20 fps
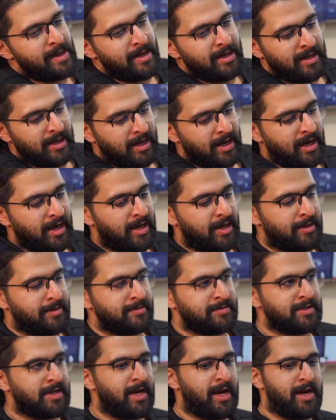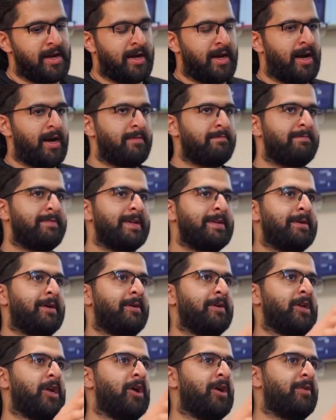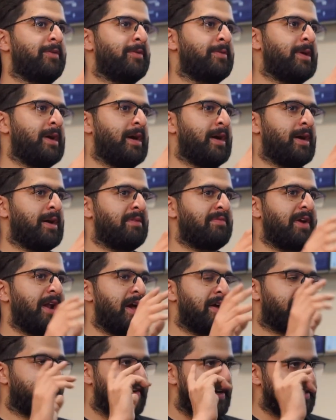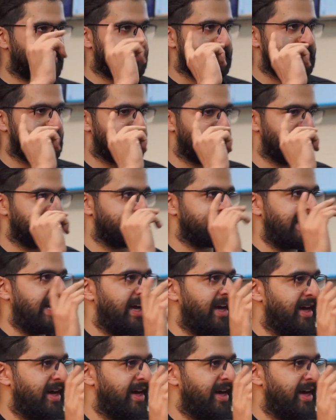Yeah. When I face this